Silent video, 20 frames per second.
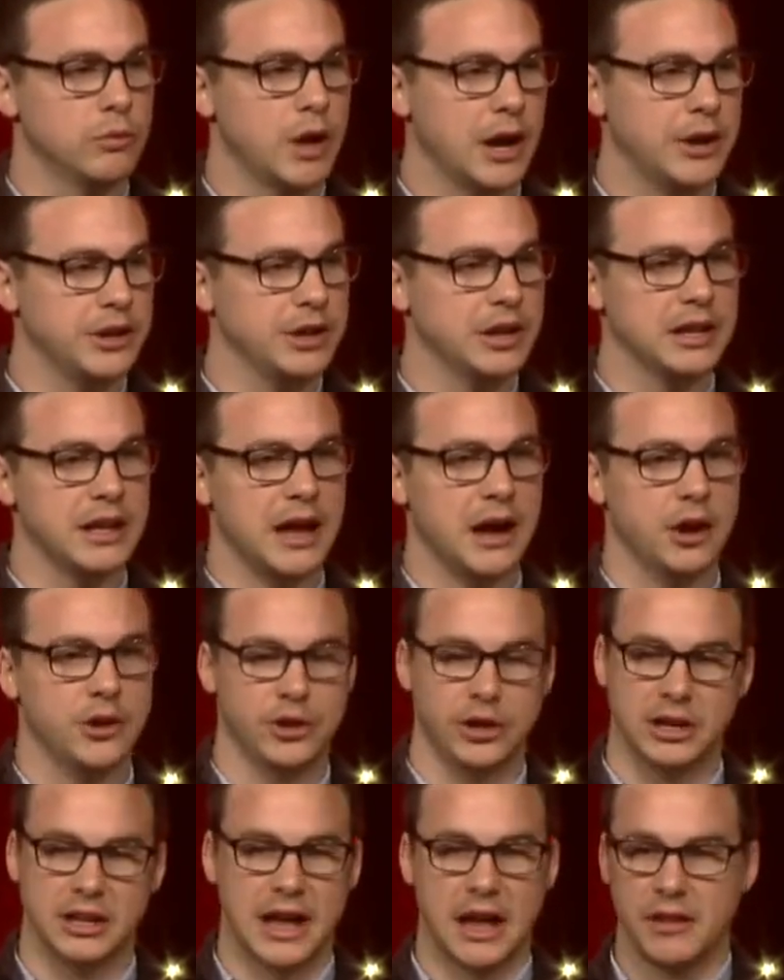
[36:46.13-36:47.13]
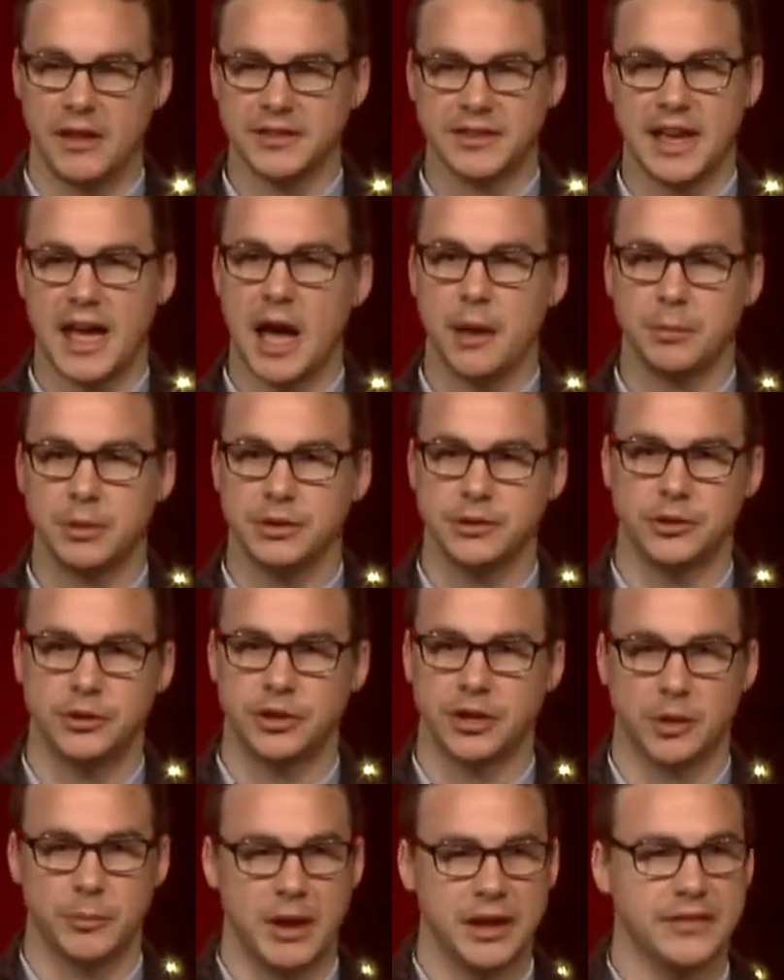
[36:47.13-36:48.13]
are you going to allow? Are you going to allow that to happen? You're
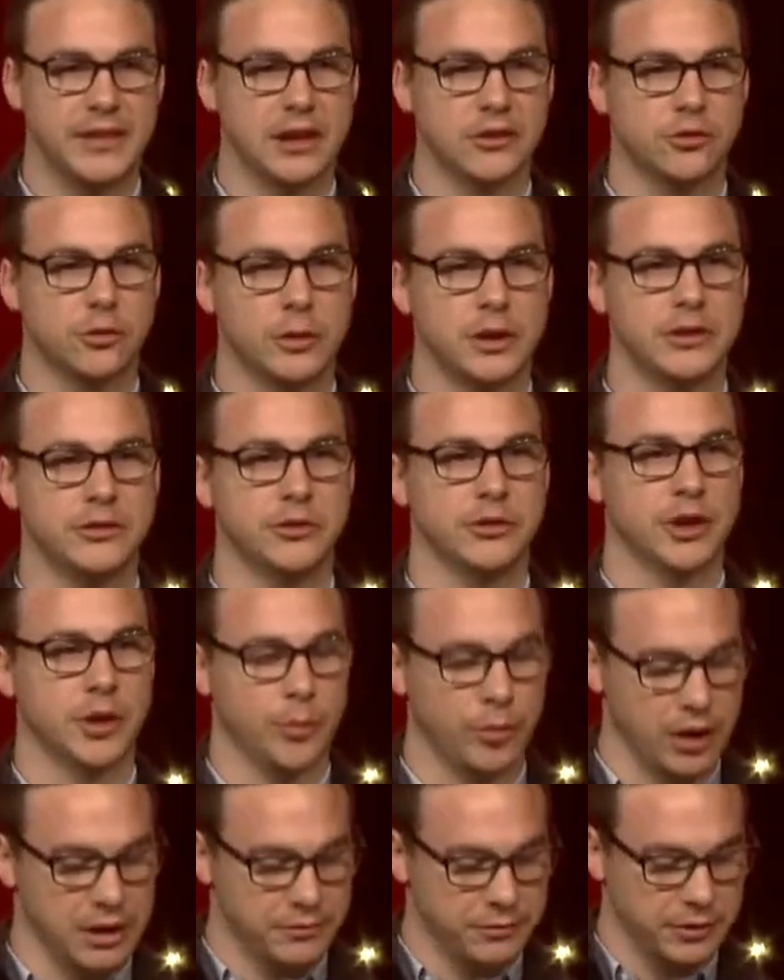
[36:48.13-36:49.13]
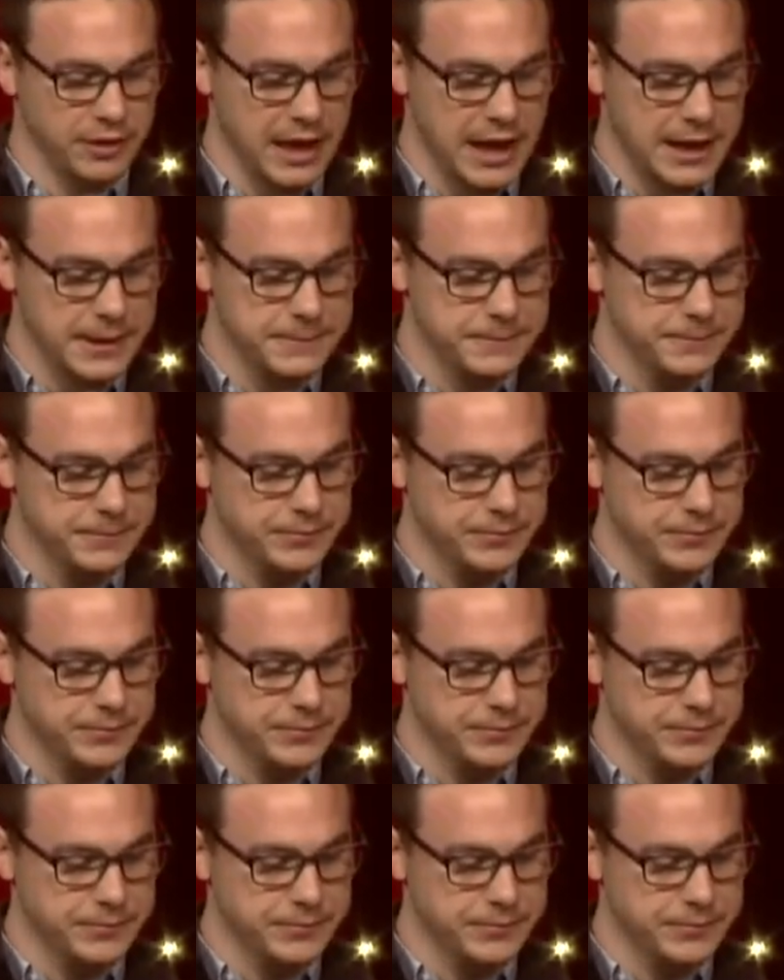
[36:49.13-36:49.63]
going to make that choice? You're going to pray for that?